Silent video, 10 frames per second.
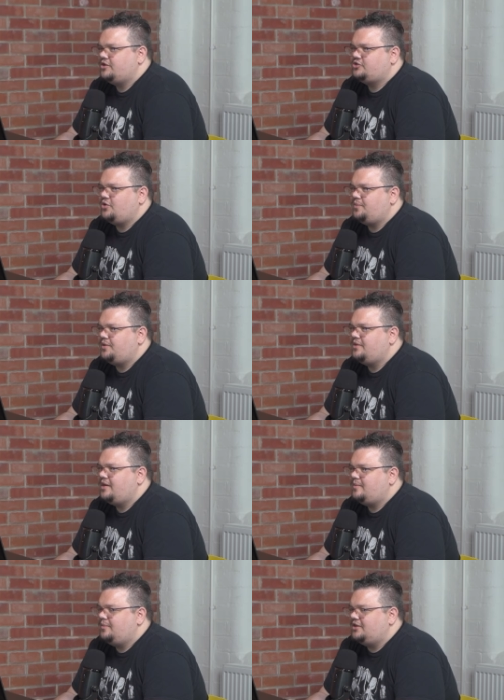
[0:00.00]
I stopped doing
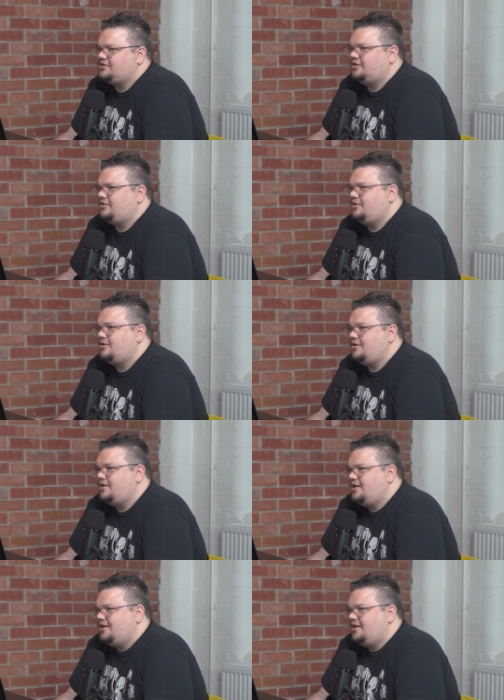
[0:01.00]
that because I thought